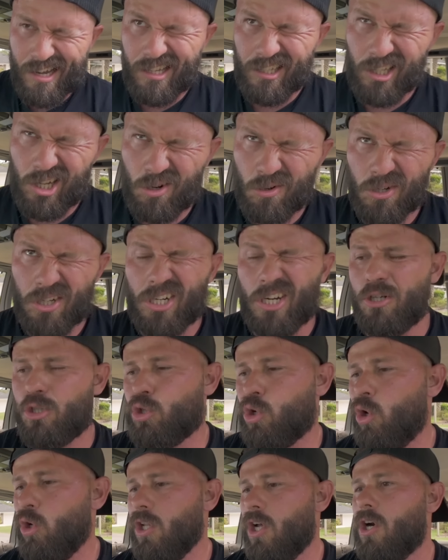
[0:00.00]
lower
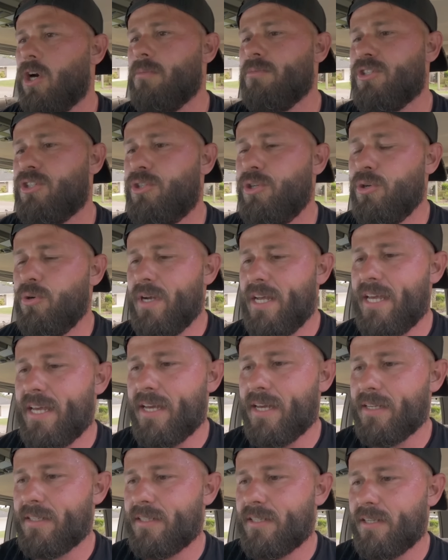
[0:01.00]
control arms do
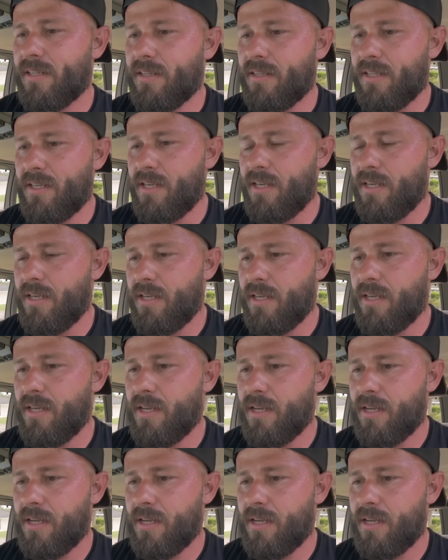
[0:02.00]
hit the